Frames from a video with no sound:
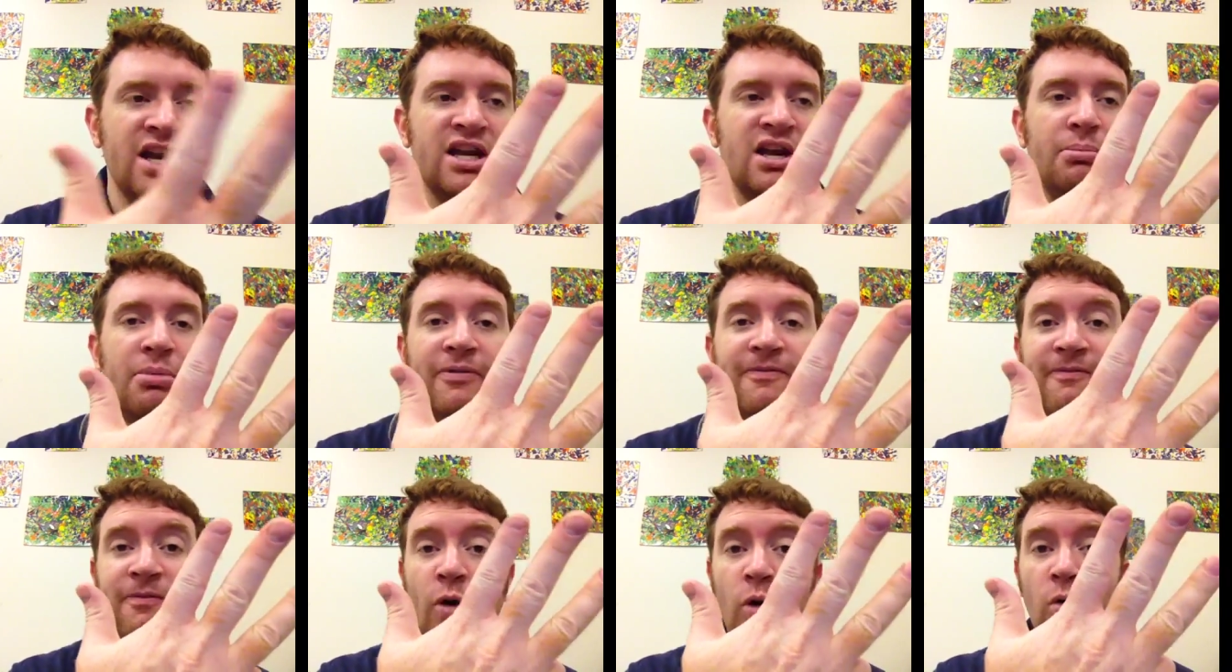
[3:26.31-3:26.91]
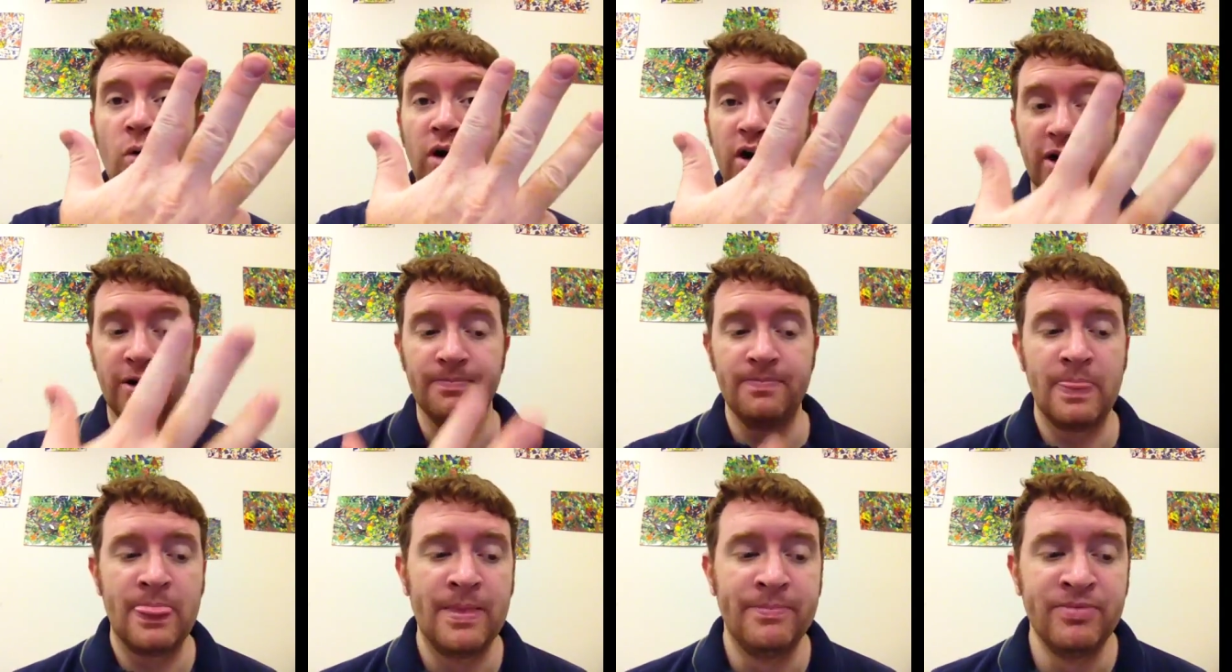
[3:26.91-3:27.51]
Number
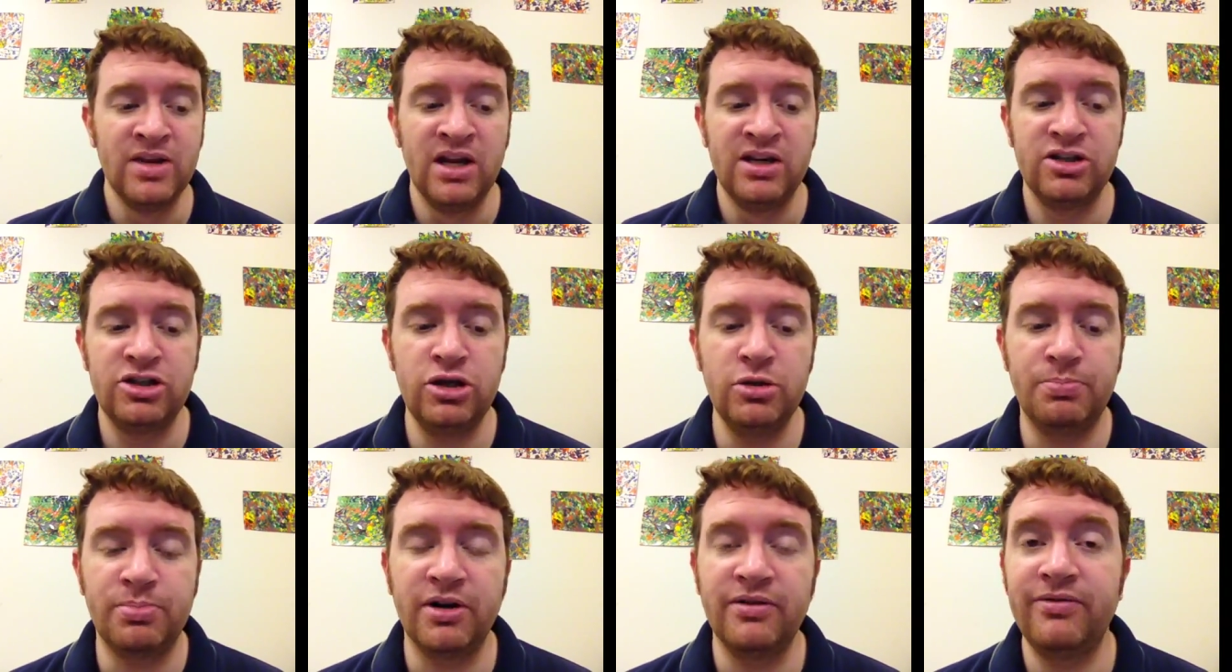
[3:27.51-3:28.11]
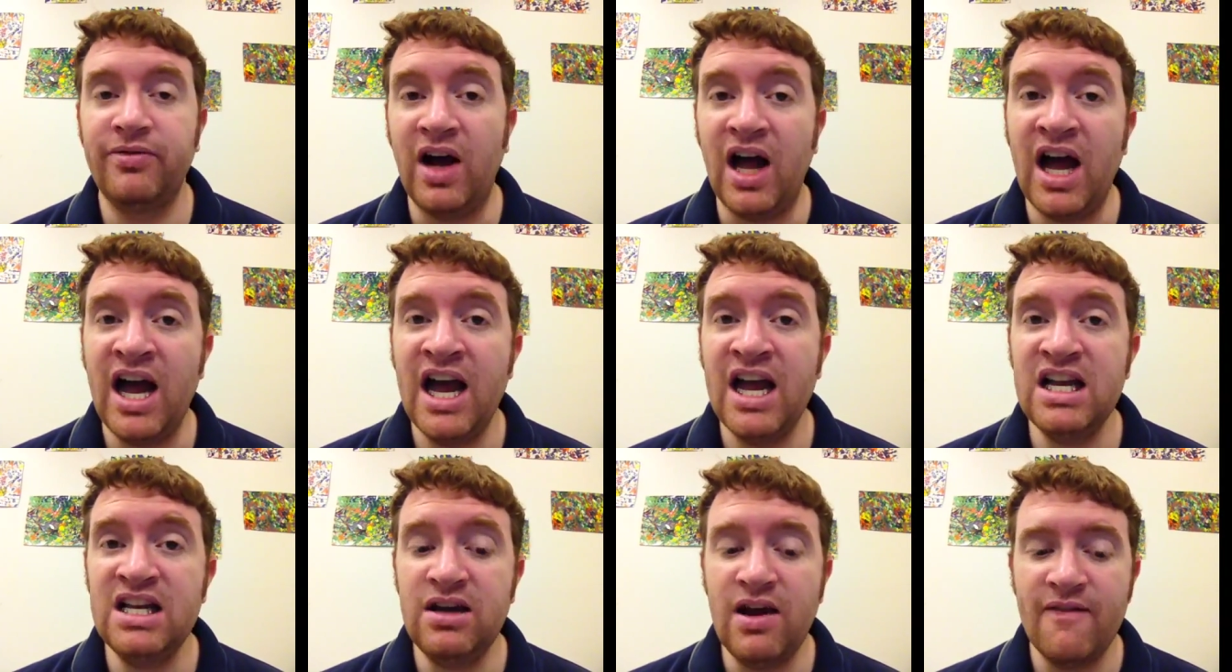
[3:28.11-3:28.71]
4, to
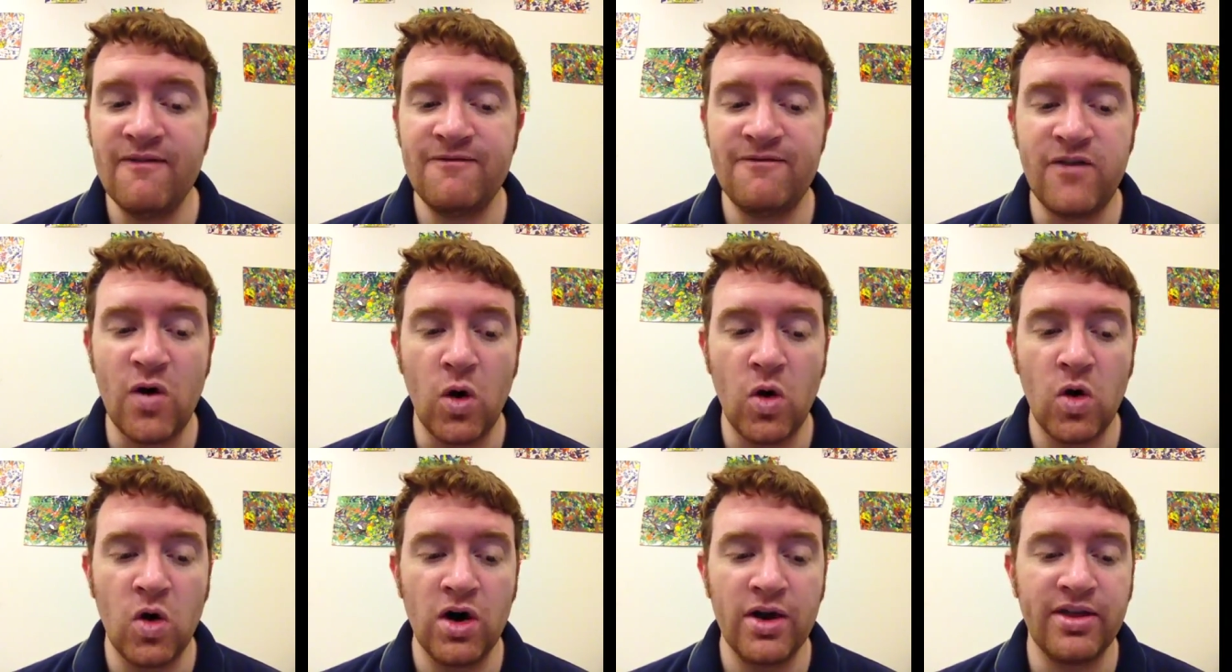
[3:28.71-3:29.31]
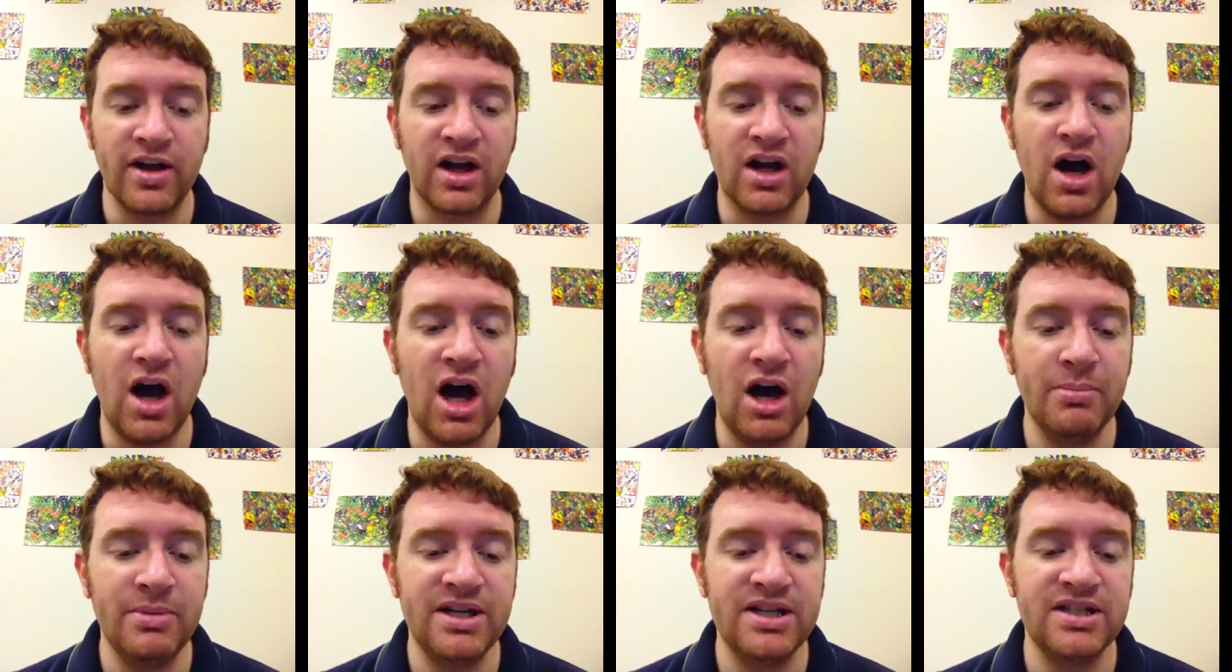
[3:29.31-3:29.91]
provide for the
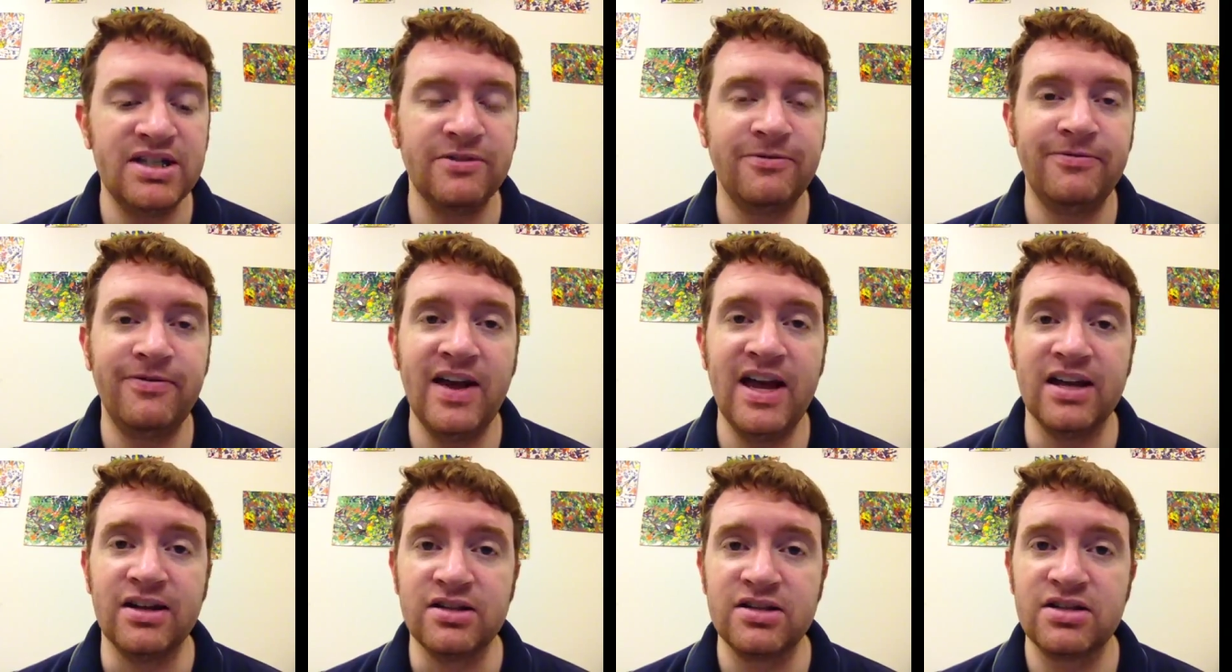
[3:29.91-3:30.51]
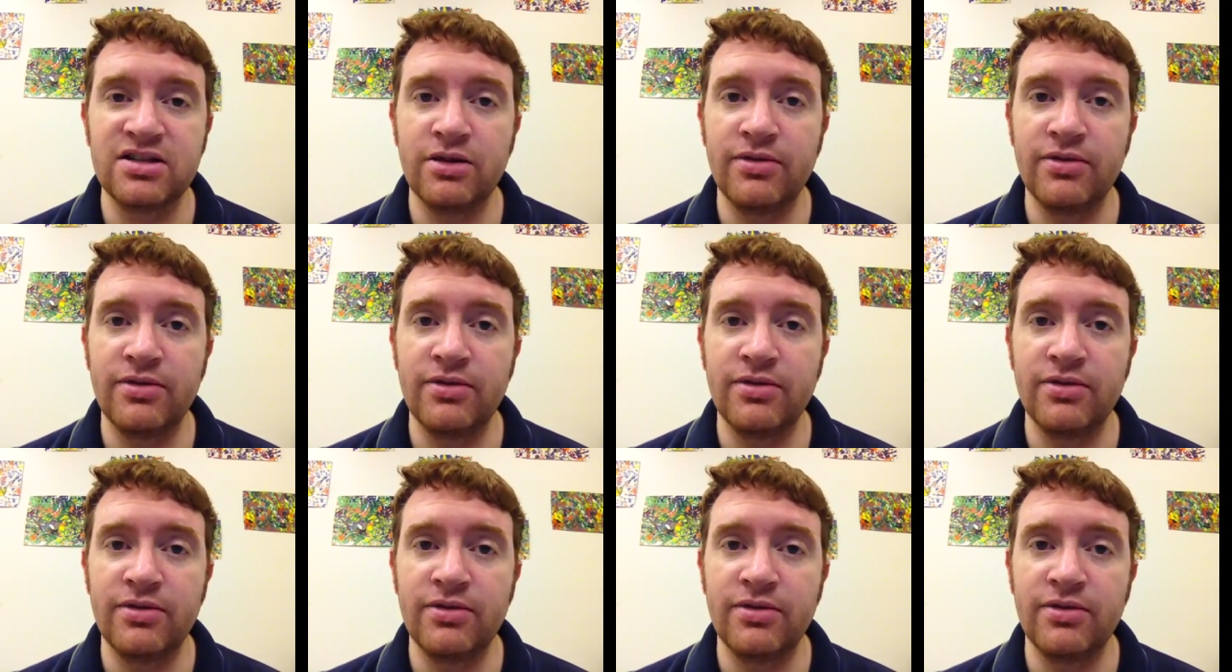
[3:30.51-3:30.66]
common defense.